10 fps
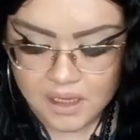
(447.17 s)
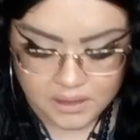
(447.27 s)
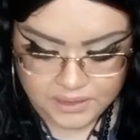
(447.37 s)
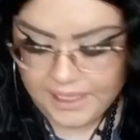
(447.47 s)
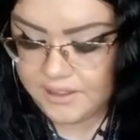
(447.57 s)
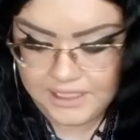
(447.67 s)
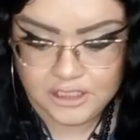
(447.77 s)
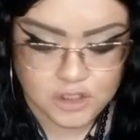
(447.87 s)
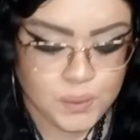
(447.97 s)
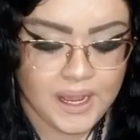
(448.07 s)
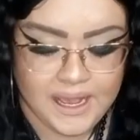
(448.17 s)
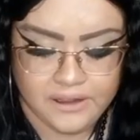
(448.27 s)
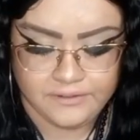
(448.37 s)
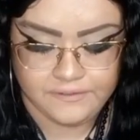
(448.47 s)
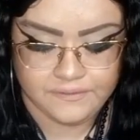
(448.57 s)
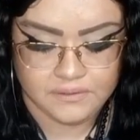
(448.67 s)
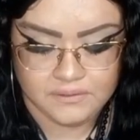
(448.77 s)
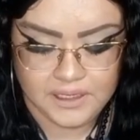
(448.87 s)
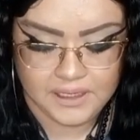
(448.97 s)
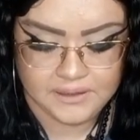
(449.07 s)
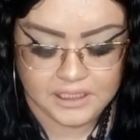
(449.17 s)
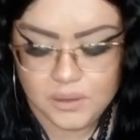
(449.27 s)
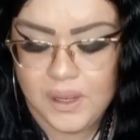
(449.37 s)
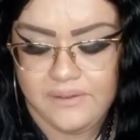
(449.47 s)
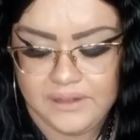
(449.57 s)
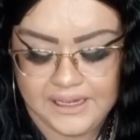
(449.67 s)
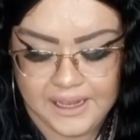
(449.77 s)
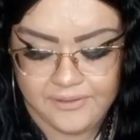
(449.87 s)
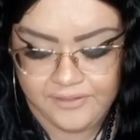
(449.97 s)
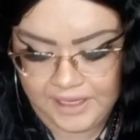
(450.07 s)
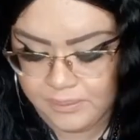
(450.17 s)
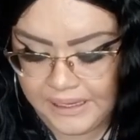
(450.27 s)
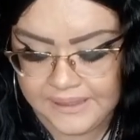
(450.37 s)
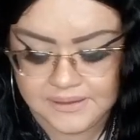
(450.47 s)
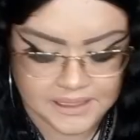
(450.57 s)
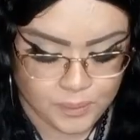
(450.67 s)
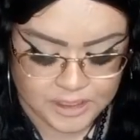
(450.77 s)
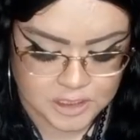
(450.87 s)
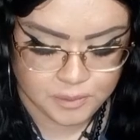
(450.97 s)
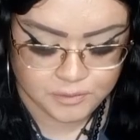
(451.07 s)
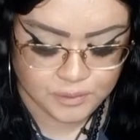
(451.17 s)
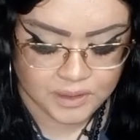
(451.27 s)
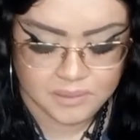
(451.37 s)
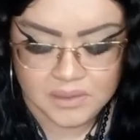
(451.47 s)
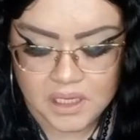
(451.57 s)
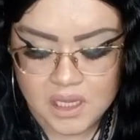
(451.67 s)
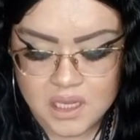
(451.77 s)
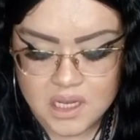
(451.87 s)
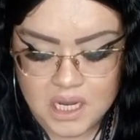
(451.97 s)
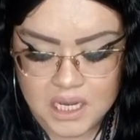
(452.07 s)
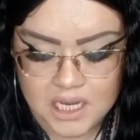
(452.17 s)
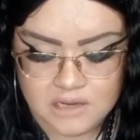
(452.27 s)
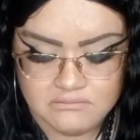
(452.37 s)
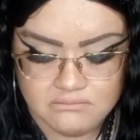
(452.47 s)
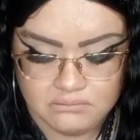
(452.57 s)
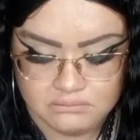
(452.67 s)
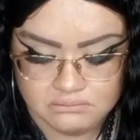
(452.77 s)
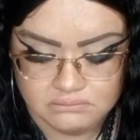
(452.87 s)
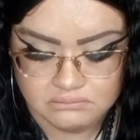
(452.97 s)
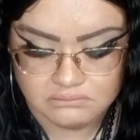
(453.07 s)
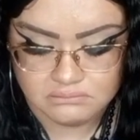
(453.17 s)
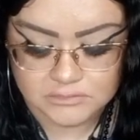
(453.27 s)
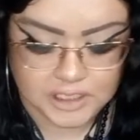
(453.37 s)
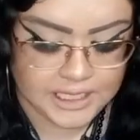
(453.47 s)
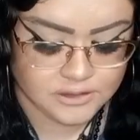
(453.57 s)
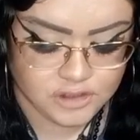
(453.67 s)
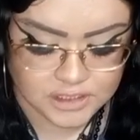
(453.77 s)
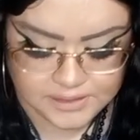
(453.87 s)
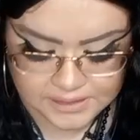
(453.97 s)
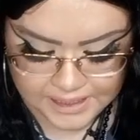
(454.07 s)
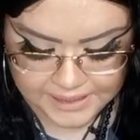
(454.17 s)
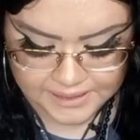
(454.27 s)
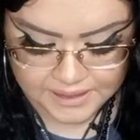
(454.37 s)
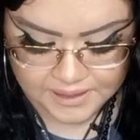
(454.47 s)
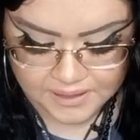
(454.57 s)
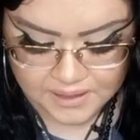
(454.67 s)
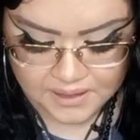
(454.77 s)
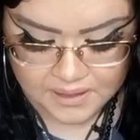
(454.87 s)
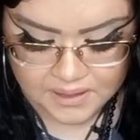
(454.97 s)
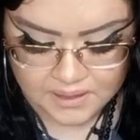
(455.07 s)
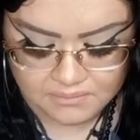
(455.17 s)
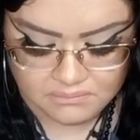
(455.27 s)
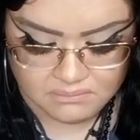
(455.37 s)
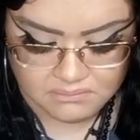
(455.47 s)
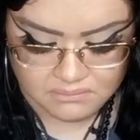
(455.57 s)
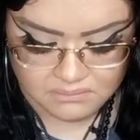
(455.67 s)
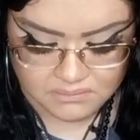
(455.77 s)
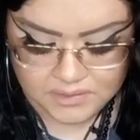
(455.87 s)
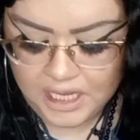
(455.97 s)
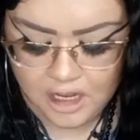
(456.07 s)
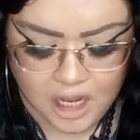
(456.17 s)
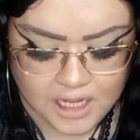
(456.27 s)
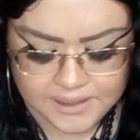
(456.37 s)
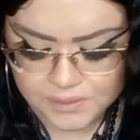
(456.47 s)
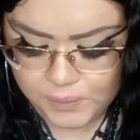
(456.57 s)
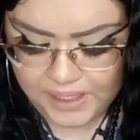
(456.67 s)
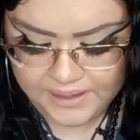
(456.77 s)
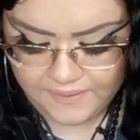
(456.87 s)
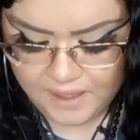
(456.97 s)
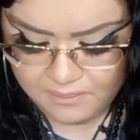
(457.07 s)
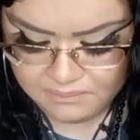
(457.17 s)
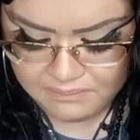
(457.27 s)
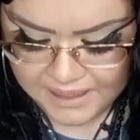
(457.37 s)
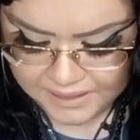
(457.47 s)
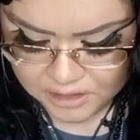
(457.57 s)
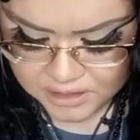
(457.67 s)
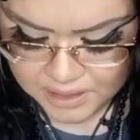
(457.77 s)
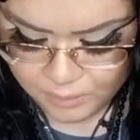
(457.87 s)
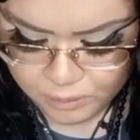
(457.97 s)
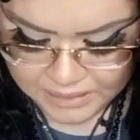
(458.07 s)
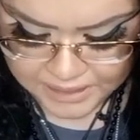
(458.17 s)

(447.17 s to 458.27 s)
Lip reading: They do have like a fan base in a way to perform. It's just like the oddest way that they will meet